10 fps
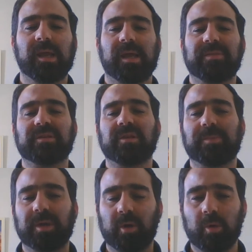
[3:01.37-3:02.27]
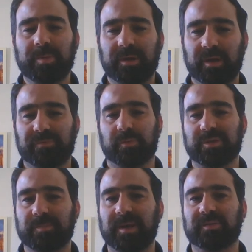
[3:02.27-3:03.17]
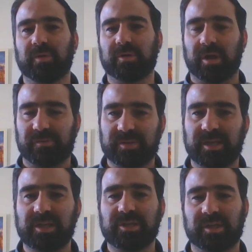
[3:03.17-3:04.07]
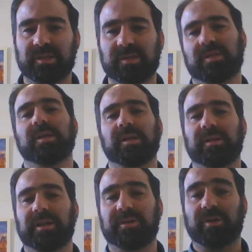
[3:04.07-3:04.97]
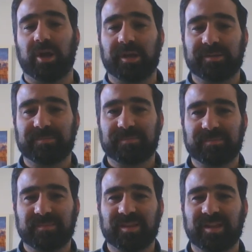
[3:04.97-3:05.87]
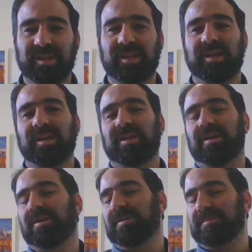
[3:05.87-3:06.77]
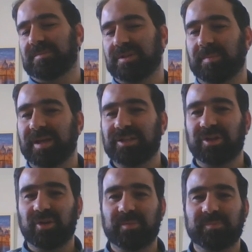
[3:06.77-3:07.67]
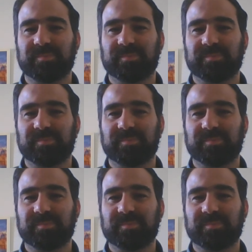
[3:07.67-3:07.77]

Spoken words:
And this can be an opening for respectful conversations later on. Shabbat Shalom.